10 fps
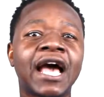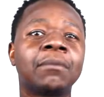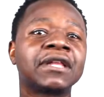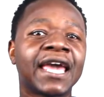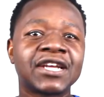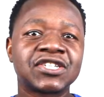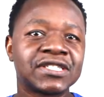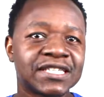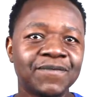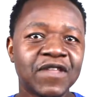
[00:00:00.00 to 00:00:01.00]

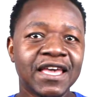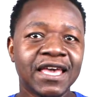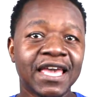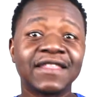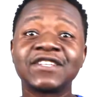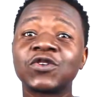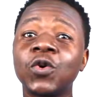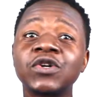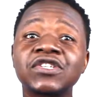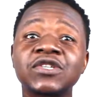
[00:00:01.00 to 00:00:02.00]
applications. In this
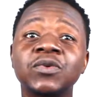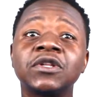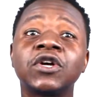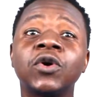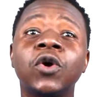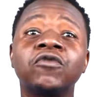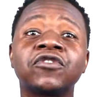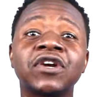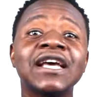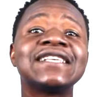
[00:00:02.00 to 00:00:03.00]
course, we'll go
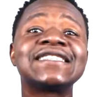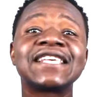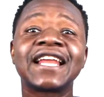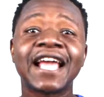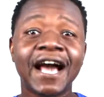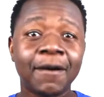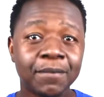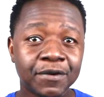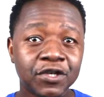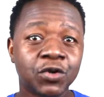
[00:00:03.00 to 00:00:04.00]
over setting
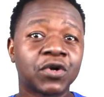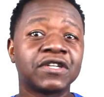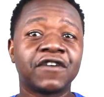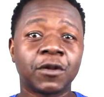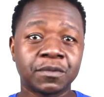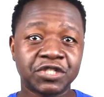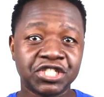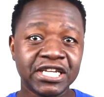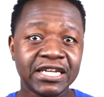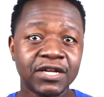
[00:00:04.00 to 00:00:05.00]
up your development
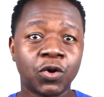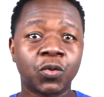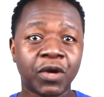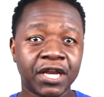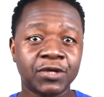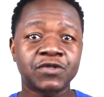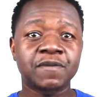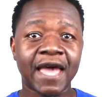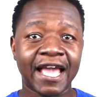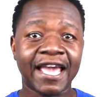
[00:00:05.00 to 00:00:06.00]
machine on Windows,
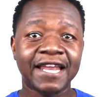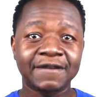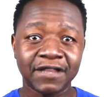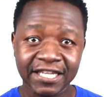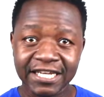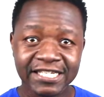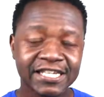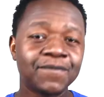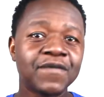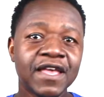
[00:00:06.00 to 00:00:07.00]
Mac, and Linux.